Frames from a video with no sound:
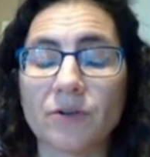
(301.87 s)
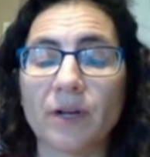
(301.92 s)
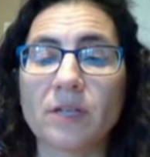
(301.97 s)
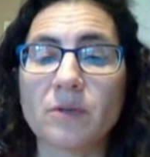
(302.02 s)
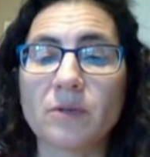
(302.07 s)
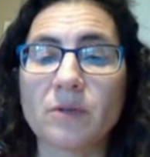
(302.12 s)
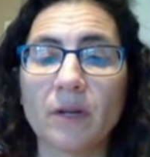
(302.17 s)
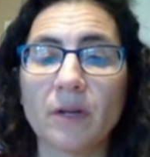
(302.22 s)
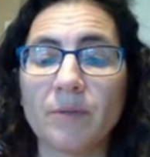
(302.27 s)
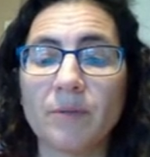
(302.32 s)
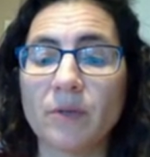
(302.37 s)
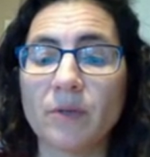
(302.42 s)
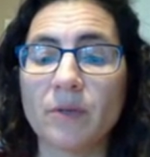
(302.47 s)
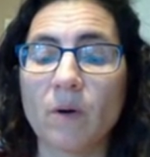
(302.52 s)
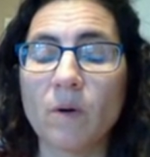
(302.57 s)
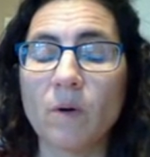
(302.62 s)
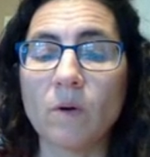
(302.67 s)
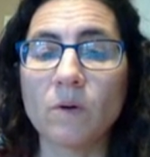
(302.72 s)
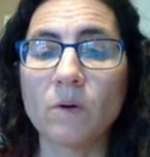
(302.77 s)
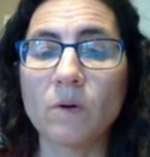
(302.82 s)
because we're going to be
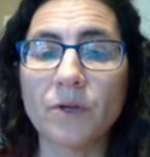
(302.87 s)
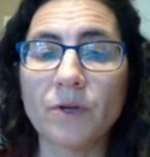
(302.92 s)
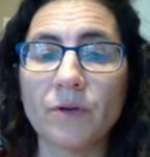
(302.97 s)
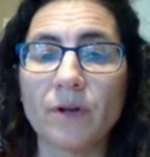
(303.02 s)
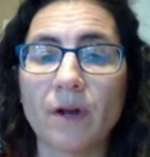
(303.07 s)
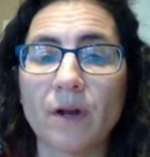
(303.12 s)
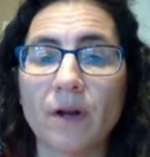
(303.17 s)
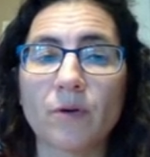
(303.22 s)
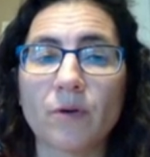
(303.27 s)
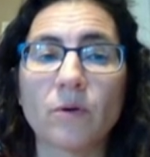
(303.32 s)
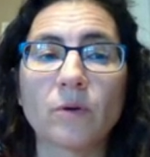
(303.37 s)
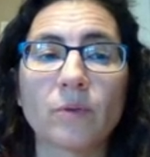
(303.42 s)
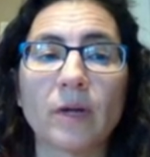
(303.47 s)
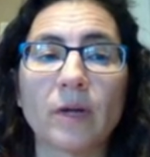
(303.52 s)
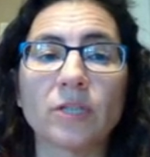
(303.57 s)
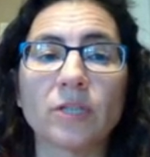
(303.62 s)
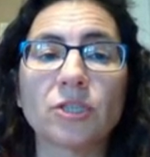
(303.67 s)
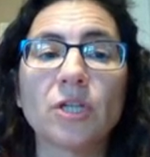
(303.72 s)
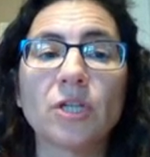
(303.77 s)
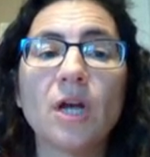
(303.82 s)
doing a whole unit on the gold
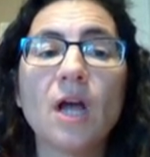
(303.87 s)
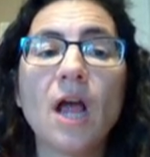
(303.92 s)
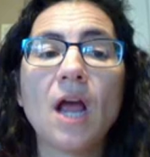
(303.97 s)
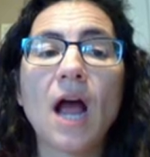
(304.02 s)
rush.